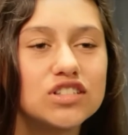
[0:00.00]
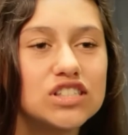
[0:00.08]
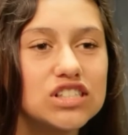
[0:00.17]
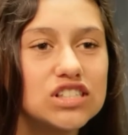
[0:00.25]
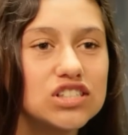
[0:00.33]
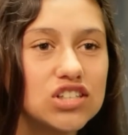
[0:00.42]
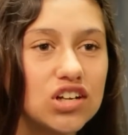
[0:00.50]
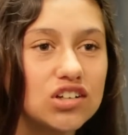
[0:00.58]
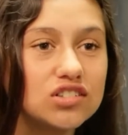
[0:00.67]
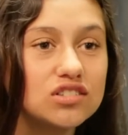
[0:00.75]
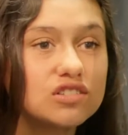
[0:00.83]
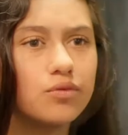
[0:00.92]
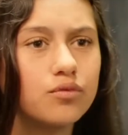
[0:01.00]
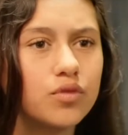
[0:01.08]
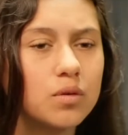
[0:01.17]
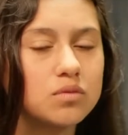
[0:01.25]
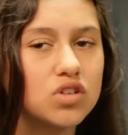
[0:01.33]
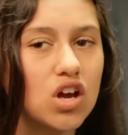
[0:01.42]
14 years old
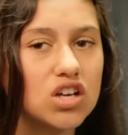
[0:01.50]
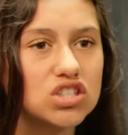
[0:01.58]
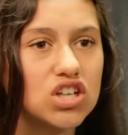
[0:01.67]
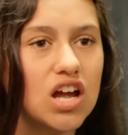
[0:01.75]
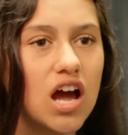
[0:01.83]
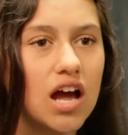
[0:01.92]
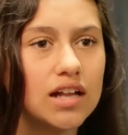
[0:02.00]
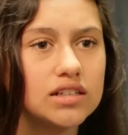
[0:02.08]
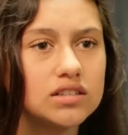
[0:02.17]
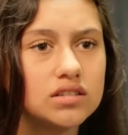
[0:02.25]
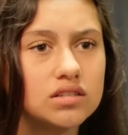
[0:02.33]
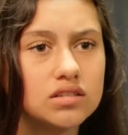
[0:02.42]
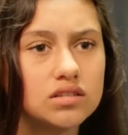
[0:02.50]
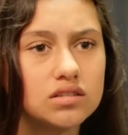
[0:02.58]
from Torres Island.